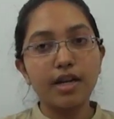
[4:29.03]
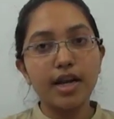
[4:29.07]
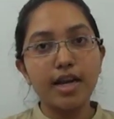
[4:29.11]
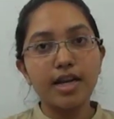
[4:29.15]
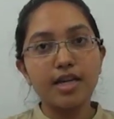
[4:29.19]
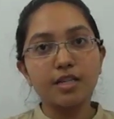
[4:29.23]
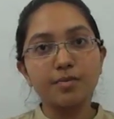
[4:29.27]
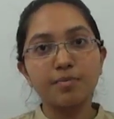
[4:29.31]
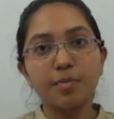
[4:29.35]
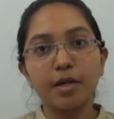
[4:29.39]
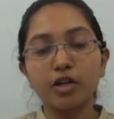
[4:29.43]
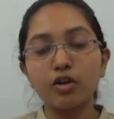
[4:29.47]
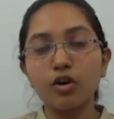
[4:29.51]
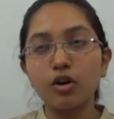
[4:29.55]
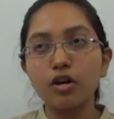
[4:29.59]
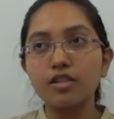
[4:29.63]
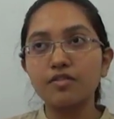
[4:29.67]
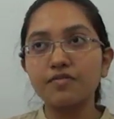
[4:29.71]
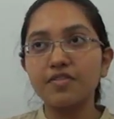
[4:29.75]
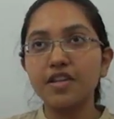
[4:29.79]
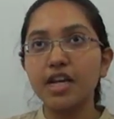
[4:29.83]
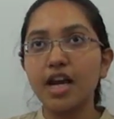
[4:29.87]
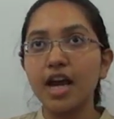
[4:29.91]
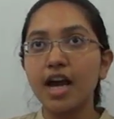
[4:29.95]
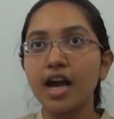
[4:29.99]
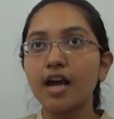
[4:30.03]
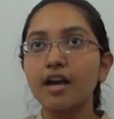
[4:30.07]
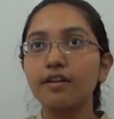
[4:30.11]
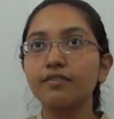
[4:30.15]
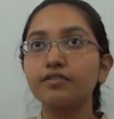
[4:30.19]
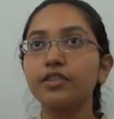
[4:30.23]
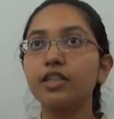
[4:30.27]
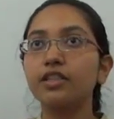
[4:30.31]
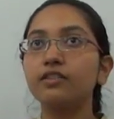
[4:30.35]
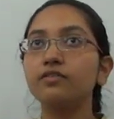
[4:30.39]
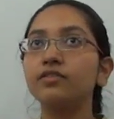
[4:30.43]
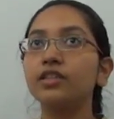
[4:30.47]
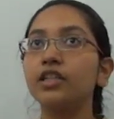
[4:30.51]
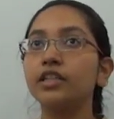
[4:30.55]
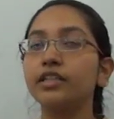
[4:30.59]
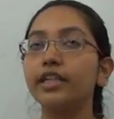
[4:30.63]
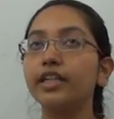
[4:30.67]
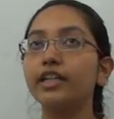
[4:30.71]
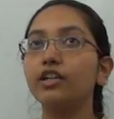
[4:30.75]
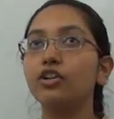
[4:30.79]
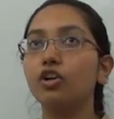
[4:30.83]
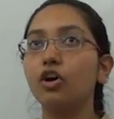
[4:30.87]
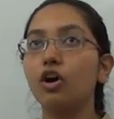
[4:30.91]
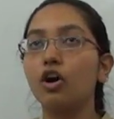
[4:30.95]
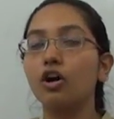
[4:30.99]
arise because we have
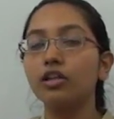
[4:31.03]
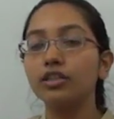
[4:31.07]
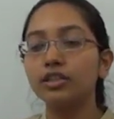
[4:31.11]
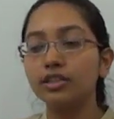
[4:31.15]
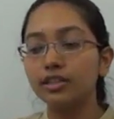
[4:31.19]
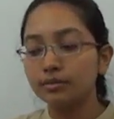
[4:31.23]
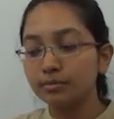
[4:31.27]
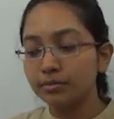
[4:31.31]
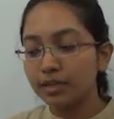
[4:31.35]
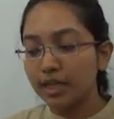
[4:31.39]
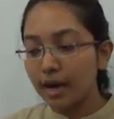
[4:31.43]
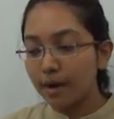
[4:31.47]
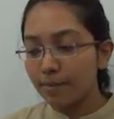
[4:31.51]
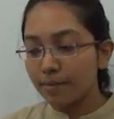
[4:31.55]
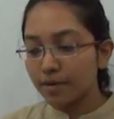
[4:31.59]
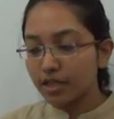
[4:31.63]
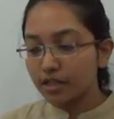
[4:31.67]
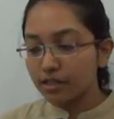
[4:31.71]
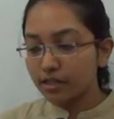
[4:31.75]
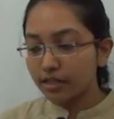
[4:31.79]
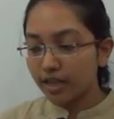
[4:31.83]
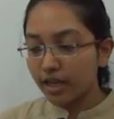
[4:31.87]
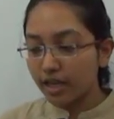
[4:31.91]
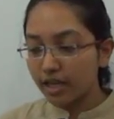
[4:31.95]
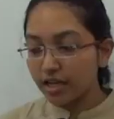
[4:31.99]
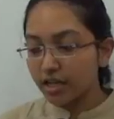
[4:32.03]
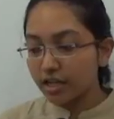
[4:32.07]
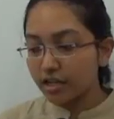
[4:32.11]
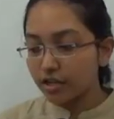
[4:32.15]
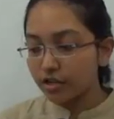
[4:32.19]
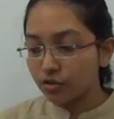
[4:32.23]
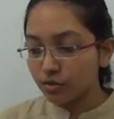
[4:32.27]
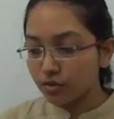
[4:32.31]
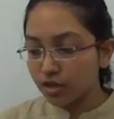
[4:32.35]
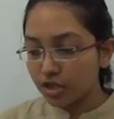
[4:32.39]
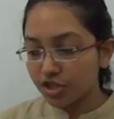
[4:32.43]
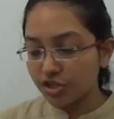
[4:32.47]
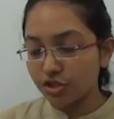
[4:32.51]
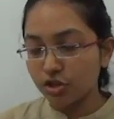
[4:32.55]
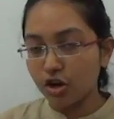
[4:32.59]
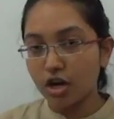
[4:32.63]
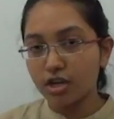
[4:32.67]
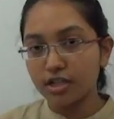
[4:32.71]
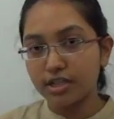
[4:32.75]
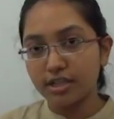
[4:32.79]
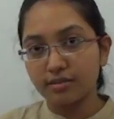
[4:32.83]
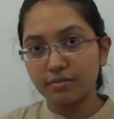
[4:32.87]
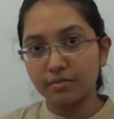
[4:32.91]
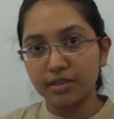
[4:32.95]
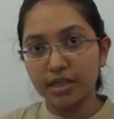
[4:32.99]
converted long-term capital gain into a
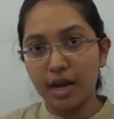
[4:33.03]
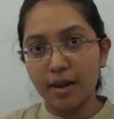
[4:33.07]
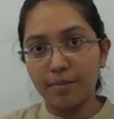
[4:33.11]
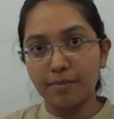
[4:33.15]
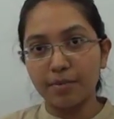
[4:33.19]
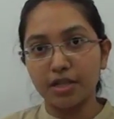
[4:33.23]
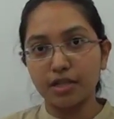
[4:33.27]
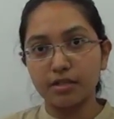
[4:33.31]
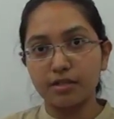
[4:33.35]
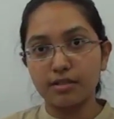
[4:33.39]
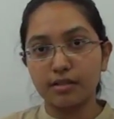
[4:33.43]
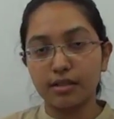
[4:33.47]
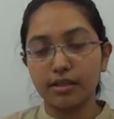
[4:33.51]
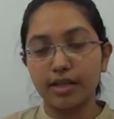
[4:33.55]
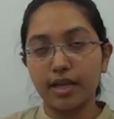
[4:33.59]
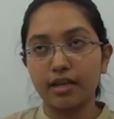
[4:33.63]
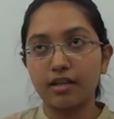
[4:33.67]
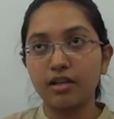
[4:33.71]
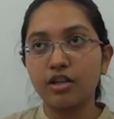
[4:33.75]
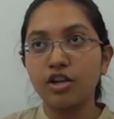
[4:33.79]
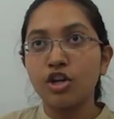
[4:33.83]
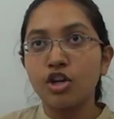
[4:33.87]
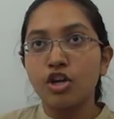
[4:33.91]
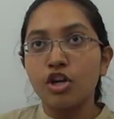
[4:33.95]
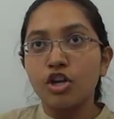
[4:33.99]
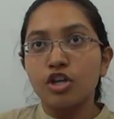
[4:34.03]
short-term capital gain.